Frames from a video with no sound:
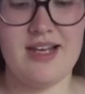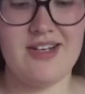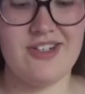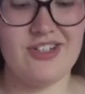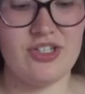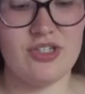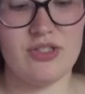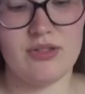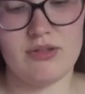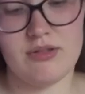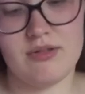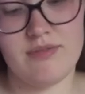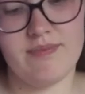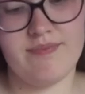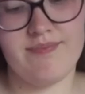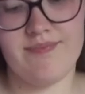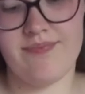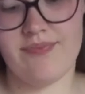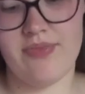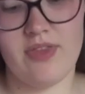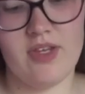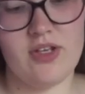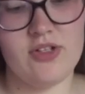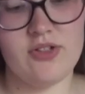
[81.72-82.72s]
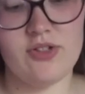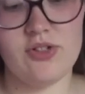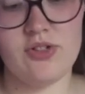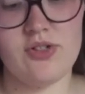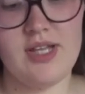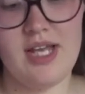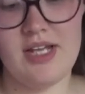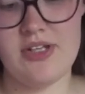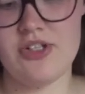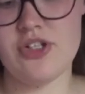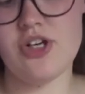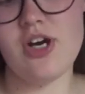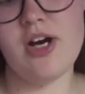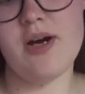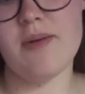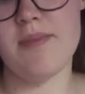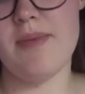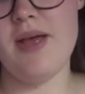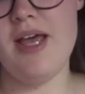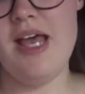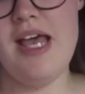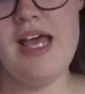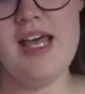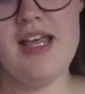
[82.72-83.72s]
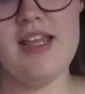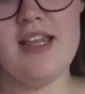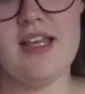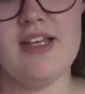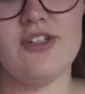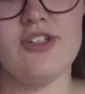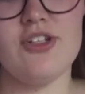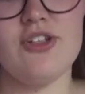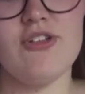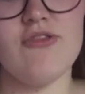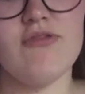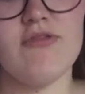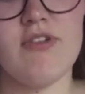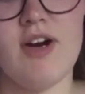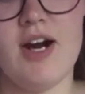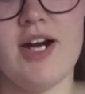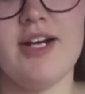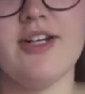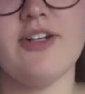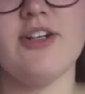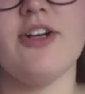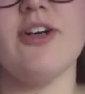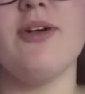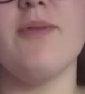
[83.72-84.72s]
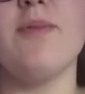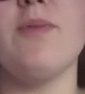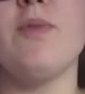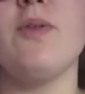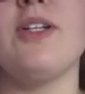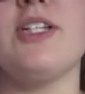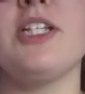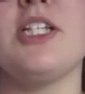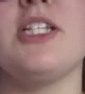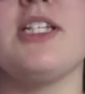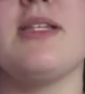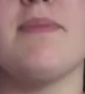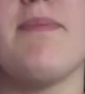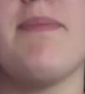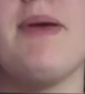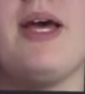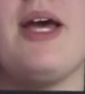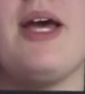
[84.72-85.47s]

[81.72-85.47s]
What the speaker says: just do their job. They do ride up, which is a bit